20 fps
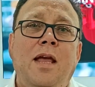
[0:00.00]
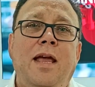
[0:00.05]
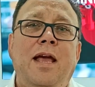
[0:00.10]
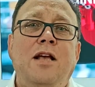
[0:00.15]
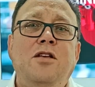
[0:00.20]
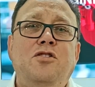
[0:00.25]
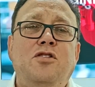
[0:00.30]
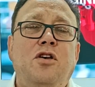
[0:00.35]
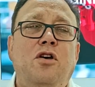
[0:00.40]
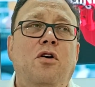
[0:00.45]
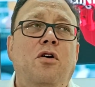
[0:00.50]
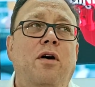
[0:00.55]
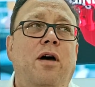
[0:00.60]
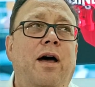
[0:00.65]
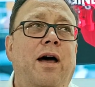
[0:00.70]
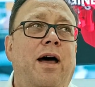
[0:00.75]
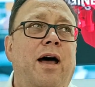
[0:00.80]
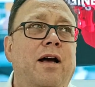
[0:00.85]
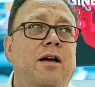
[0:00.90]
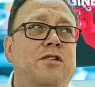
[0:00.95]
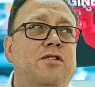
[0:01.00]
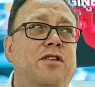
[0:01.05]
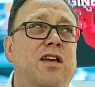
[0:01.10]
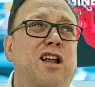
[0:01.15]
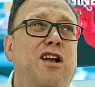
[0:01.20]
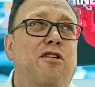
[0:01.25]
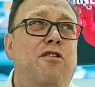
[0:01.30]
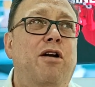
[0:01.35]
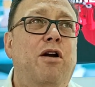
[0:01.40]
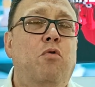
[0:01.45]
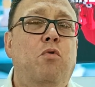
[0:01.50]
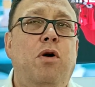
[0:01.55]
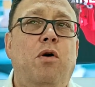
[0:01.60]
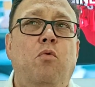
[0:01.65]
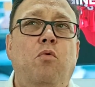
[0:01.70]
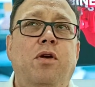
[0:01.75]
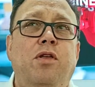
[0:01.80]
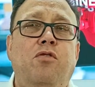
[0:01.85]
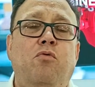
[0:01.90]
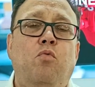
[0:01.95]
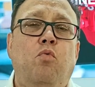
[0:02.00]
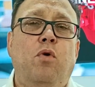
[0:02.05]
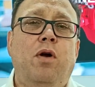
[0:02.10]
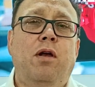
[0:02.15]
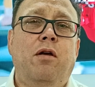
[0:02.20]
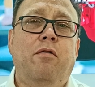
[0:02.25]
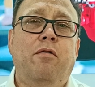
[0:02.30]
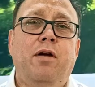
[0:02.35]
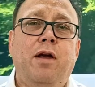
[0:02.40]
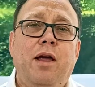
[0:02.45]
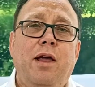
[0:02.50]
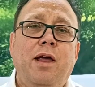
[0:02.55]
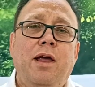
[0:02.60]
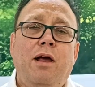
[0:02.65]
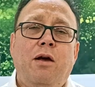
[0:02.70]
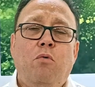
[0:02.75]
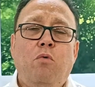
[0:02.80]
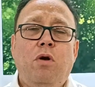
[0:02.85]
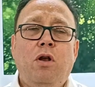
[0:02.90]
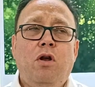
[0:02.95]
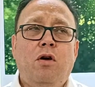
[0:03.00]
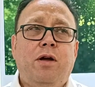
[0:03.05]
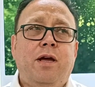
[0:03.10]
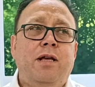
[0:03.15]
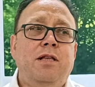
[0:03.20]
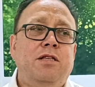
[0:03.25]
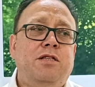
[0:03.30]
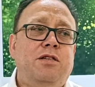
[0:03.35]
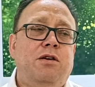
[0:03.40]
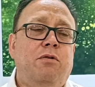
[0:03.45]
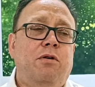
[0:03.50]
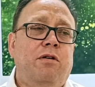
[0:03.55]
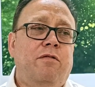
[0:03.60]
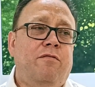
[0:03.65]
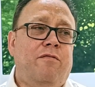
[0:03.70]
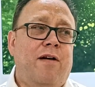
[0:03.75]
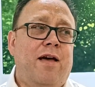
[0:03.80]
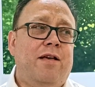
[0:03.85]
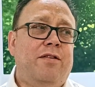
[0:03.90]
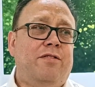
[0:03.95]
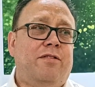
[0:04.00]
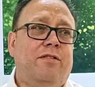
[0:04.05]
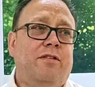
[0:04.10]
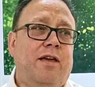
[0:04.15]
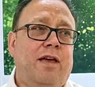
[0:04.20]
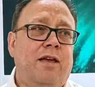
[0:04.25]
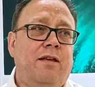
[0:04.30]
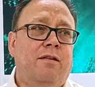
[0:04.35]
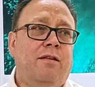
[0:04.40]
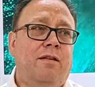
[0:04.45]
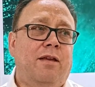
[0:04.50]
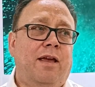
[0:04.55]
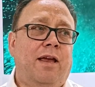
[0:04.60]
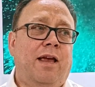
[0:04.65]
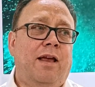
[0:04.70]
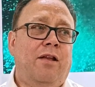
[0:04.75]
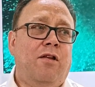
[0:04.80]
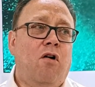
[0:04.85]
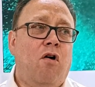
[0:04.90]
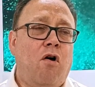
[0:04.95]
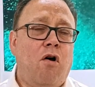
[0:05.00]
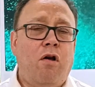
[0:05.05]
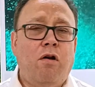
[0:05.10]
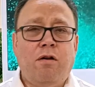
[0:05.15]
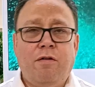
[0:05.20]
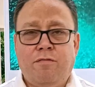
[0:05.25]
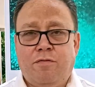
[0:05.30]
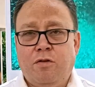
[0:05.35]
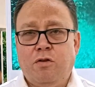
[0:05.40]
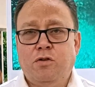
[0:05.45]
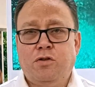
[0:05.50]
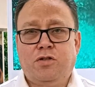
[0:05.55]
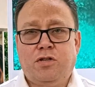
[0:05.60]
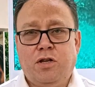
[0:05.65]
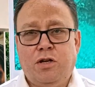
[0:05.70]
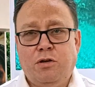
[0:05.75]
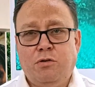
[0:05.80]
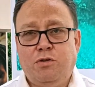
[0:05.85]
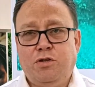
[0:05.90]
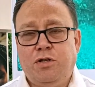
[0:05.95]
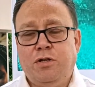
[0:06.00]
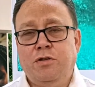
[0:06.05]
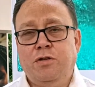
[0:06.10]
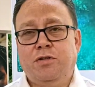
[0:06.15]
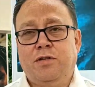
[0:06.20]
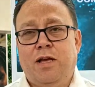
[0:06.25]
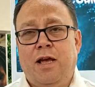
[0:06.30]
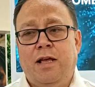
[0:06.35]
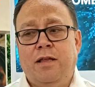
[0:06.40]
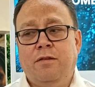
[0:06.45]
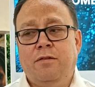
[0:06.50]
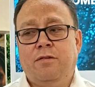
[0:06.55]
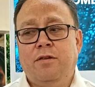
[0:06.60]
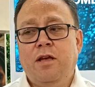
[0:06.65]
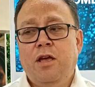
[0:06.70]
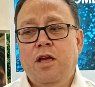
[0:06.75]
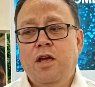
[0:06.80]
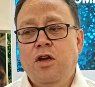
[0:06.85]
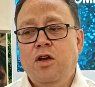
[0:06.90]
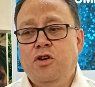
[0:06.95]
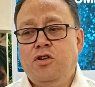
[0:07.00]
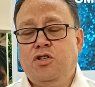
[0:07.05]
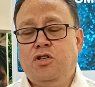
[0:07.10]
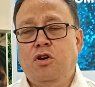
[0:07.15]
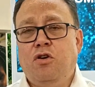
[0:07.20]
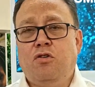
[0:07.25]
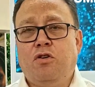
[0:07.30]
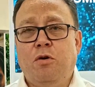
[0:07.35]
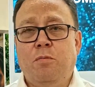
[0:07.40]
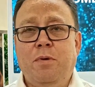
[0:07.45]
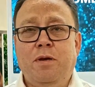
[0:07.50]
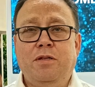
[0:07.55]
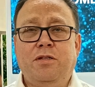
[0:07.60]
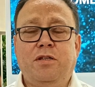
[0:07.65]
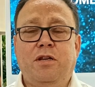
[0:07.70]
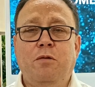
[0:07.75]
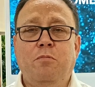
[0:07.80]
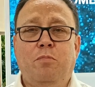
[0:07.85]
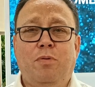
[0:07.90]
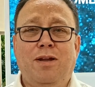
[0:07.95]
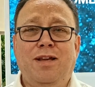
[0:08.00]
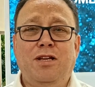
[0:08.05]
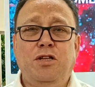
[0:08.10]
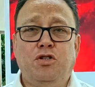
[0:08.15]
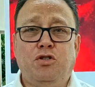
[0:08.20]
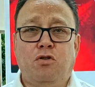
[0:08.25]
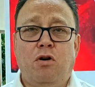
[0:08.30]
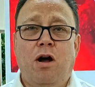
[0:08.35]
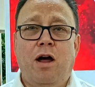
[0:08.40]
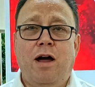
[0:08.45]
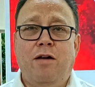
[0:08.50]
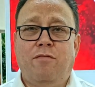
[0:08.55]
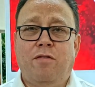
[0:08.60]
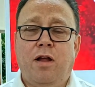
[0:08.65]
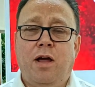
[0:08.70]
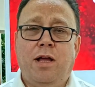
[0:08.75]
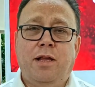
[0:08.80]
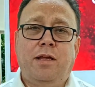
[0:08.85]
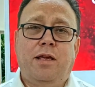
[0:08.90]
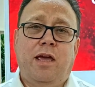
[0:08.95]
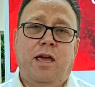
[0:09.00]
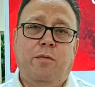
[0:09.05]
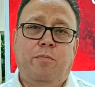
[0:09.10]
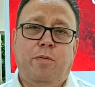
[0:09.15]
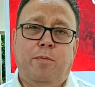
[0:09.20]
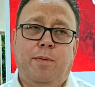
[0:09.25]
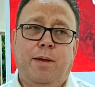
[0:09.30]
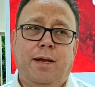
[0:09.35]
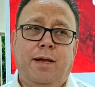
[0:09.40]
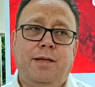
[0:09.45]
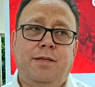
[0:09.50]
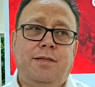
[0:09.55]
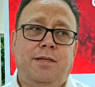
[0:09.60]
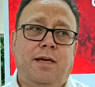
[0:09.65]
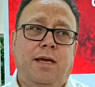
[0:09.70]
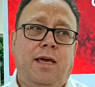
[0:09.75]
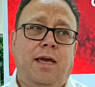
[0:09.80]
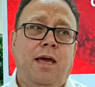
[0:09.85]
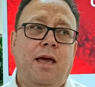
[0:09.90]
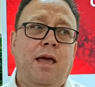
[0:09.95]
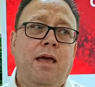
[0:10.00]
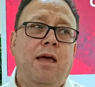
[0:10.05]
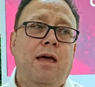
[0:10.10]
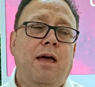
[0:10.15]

Yeah, so Accelera, we're looking to invest in all of those solutions and show Cummins complete driveline capability.